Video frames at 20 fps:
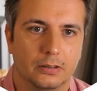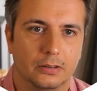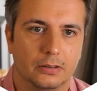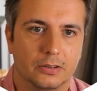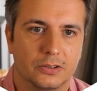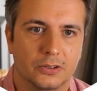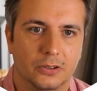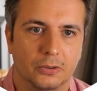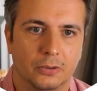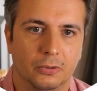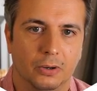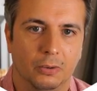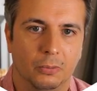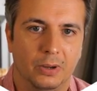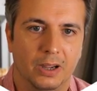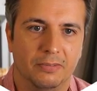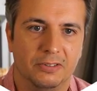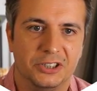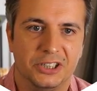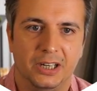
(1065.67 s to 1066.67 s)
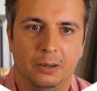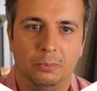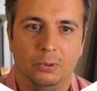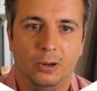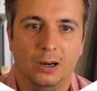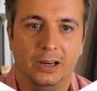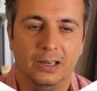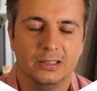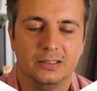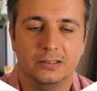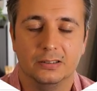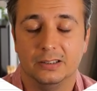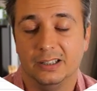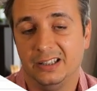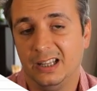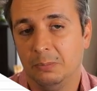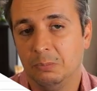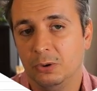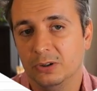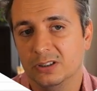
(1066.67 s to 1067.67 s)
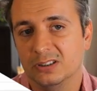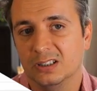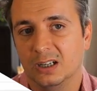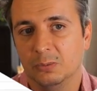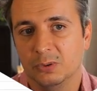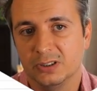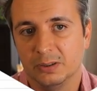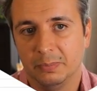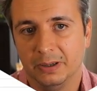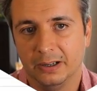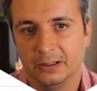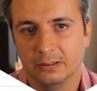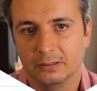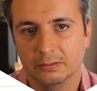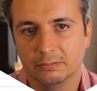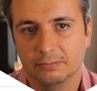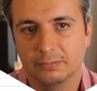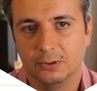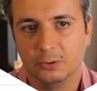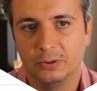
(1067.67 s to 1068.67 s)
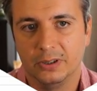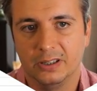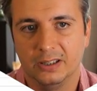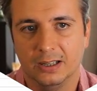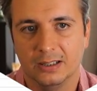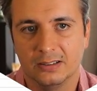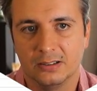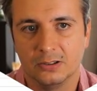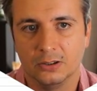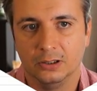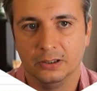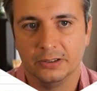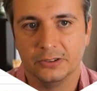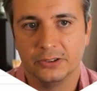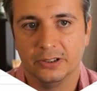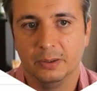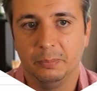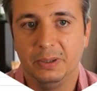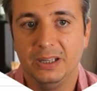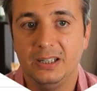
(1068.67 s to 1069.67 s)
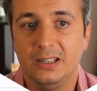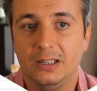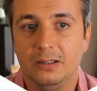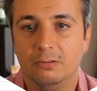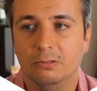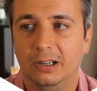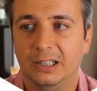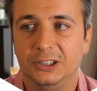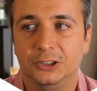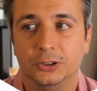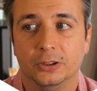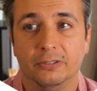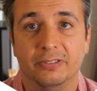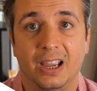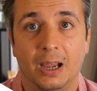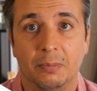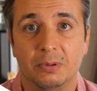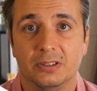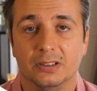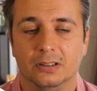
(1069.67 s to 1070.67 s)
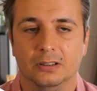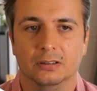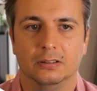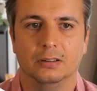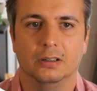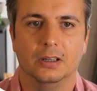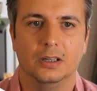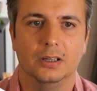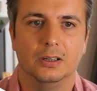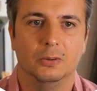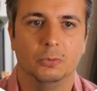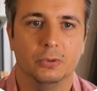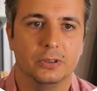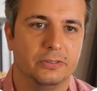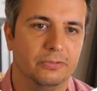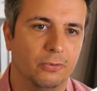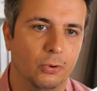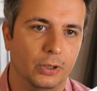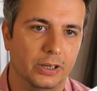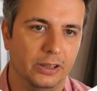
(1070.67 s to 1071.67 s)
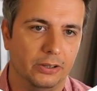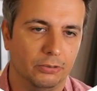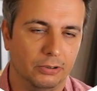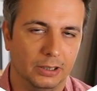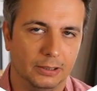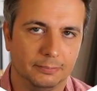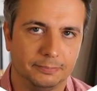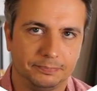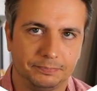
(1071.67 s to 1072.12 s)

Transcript: So we have a share price at that point in time was about $3,000. So the PE ratio of Amazon was 43.